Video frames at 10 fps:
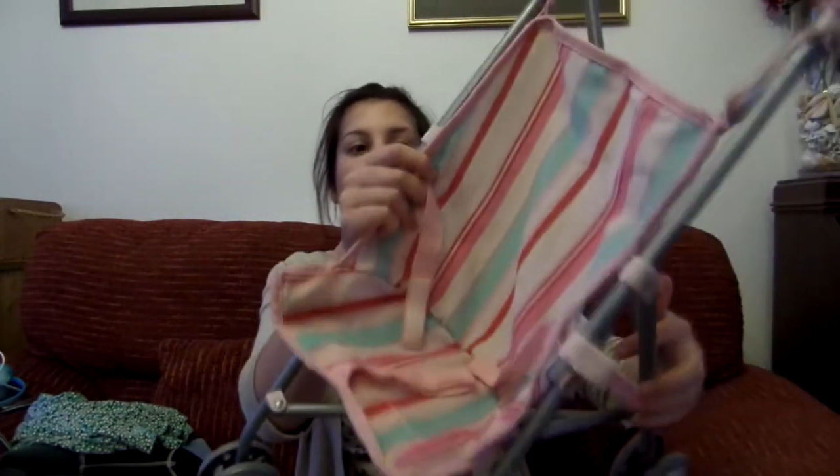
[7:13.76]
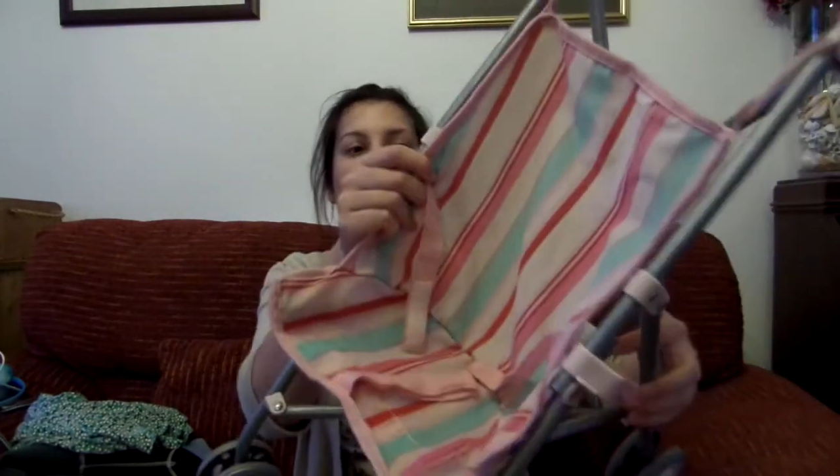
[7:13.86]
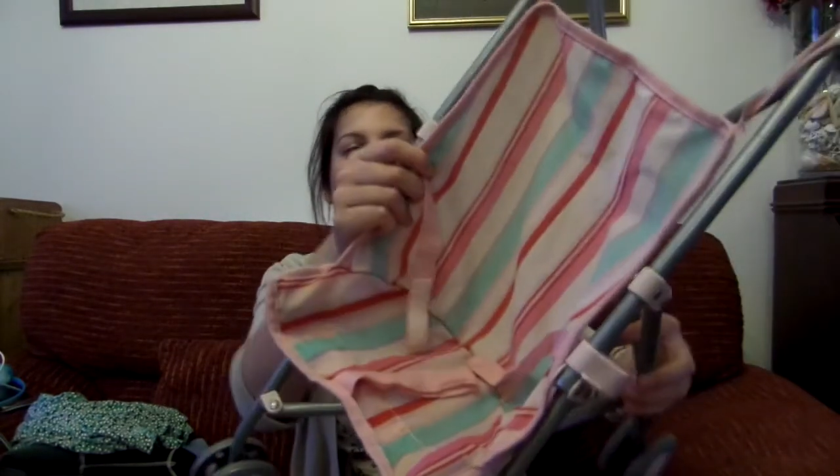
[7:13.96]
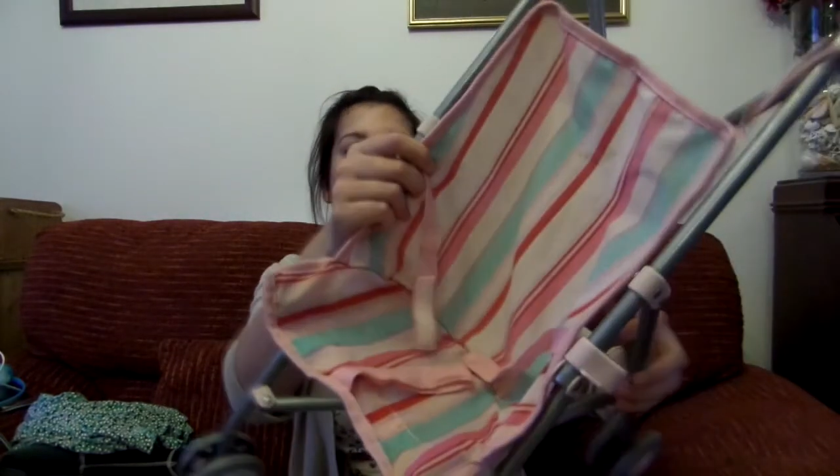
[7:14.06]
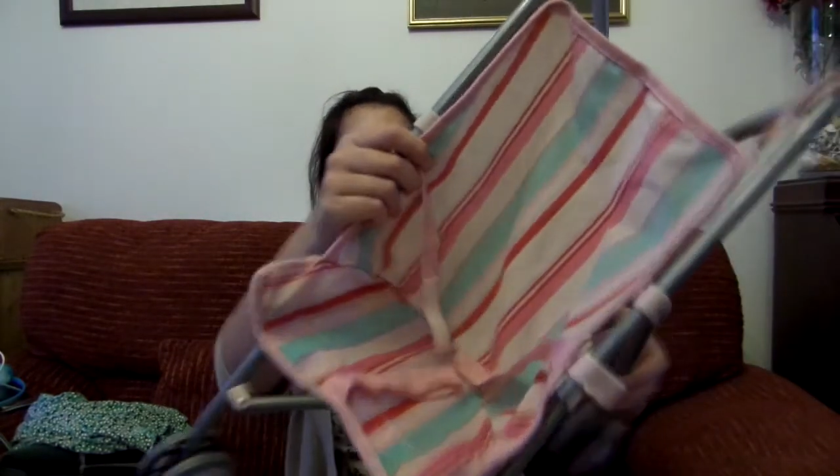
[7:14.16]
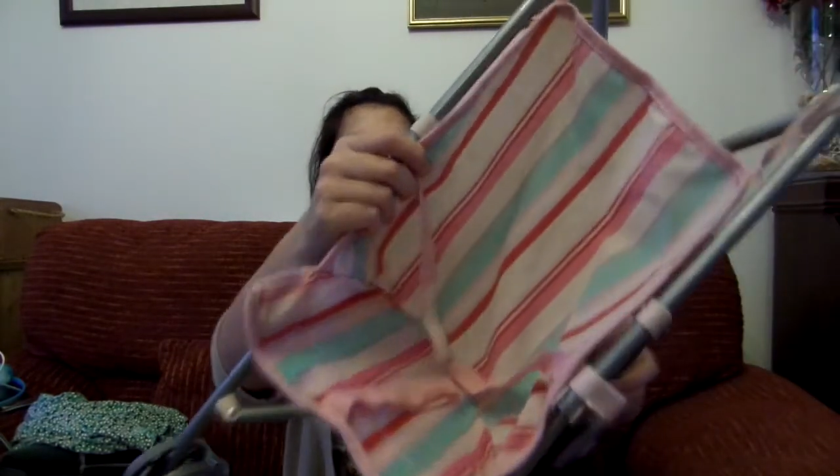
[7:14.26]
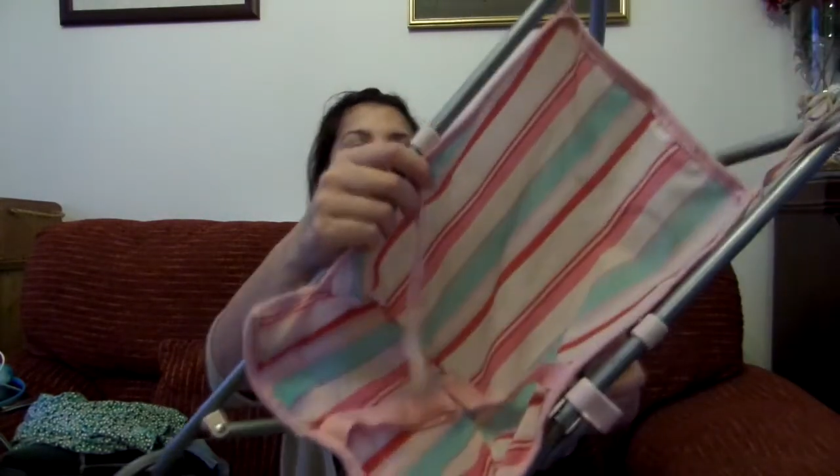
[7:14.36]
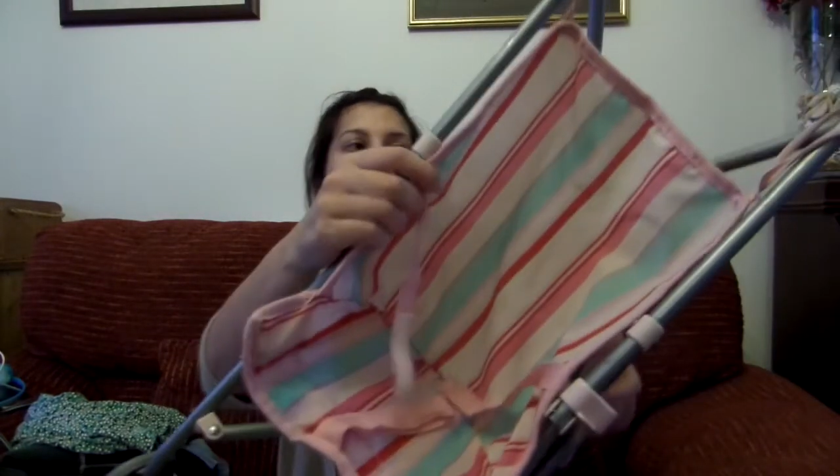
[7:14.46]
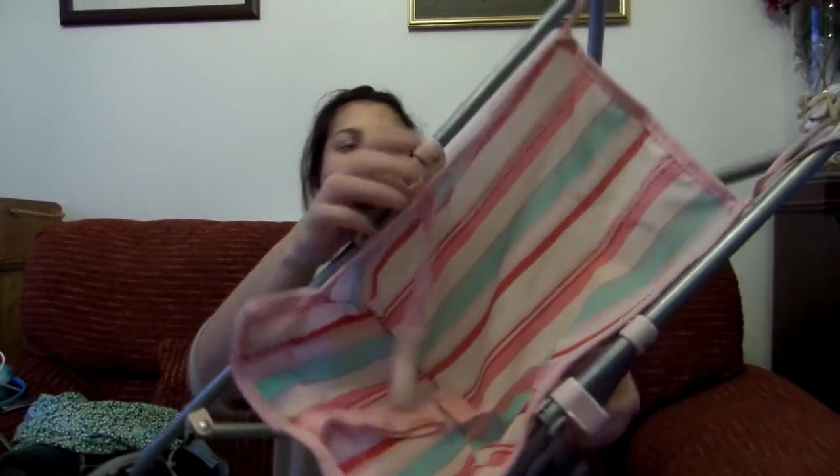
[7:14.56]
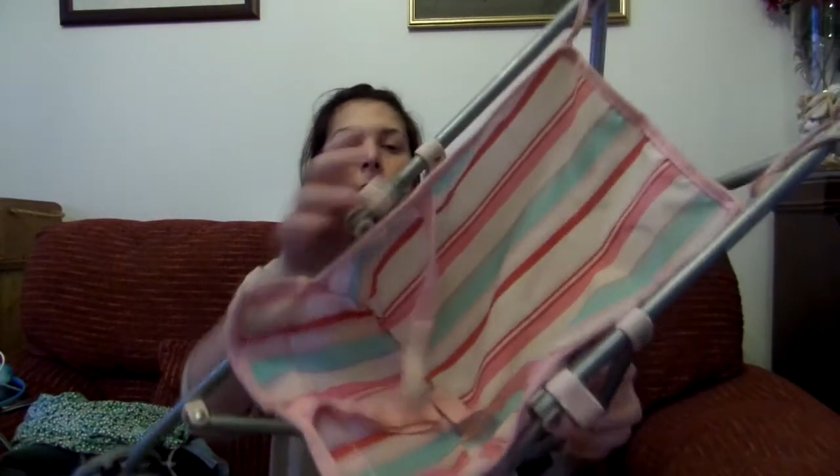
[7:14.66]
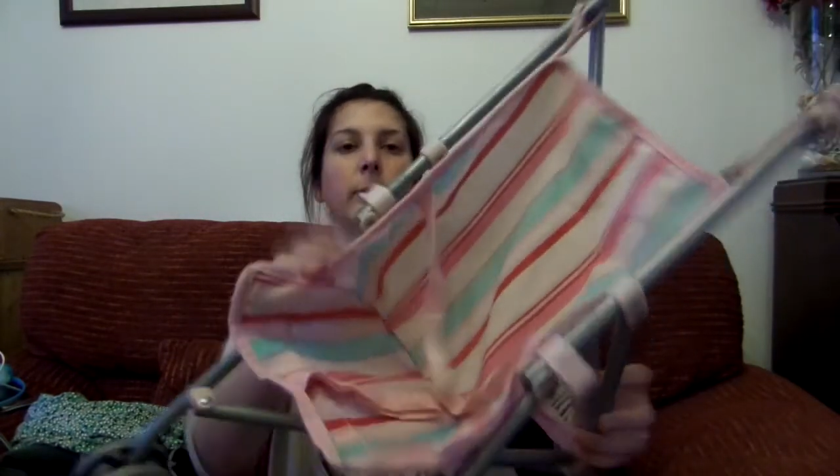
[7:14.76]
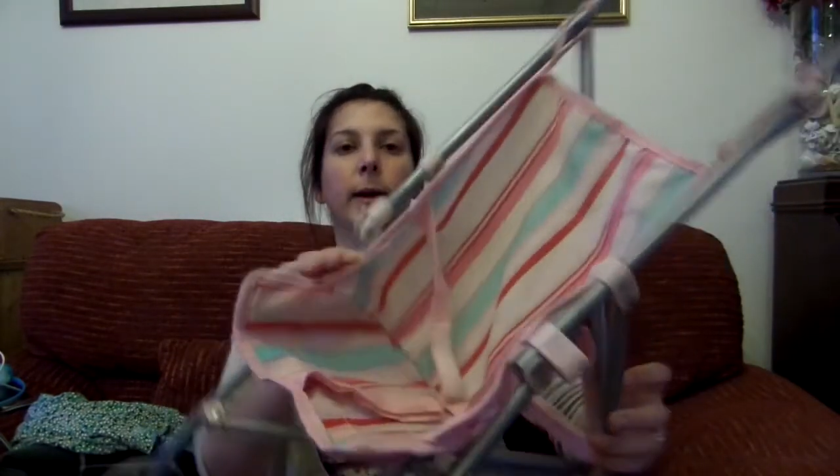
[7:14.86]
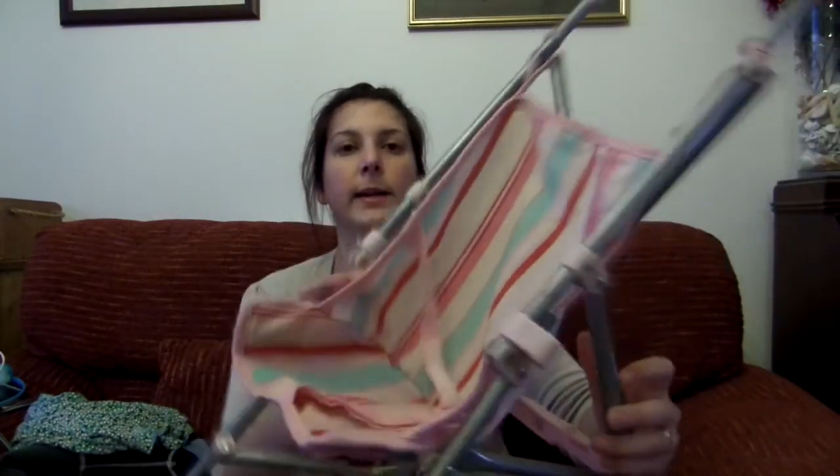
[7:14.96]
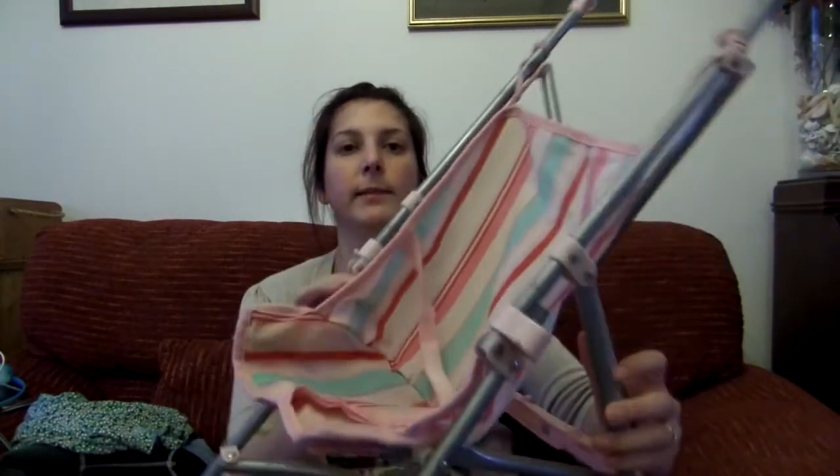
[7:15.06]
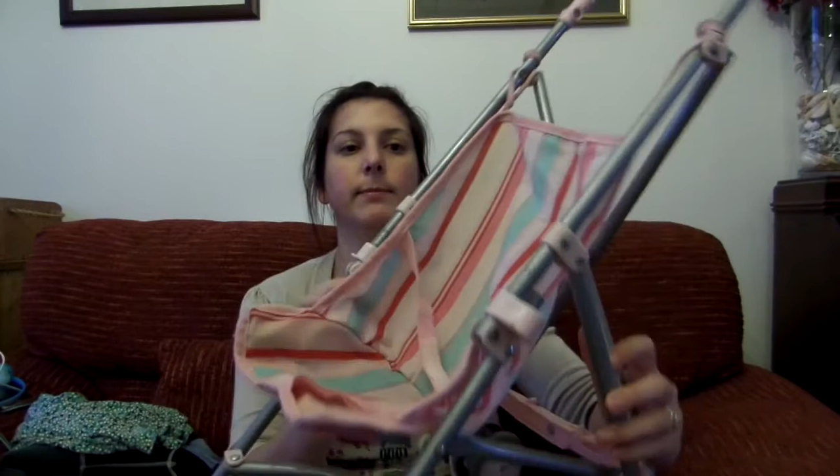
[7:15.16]
just a really
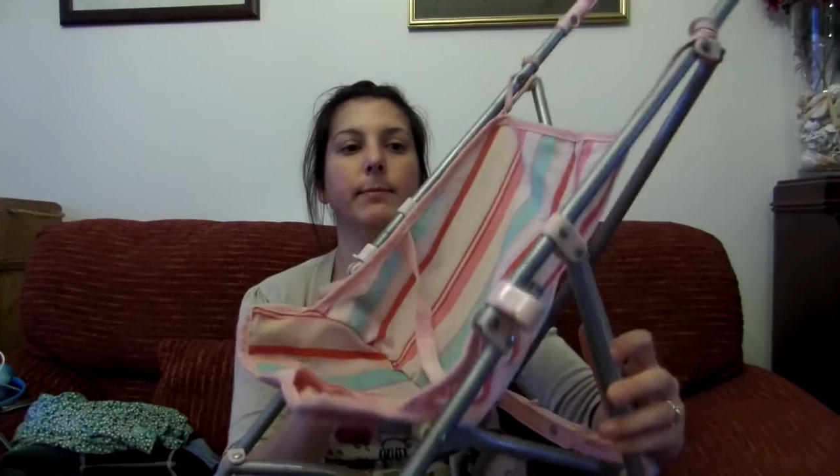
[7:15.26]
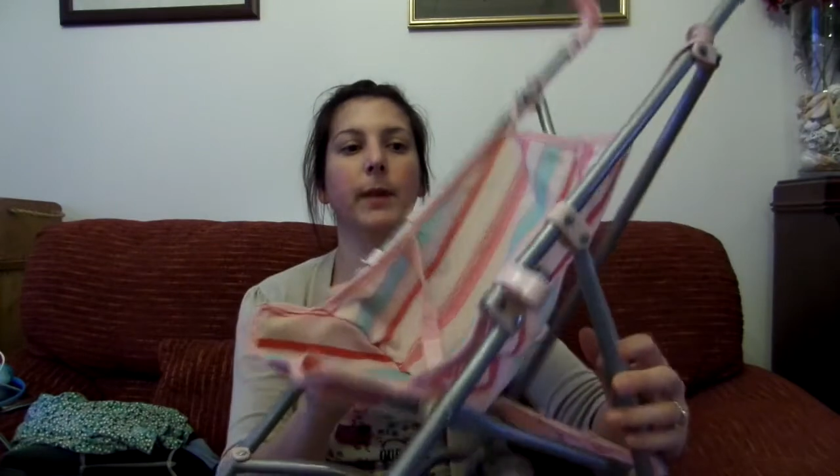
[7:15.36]
lightweight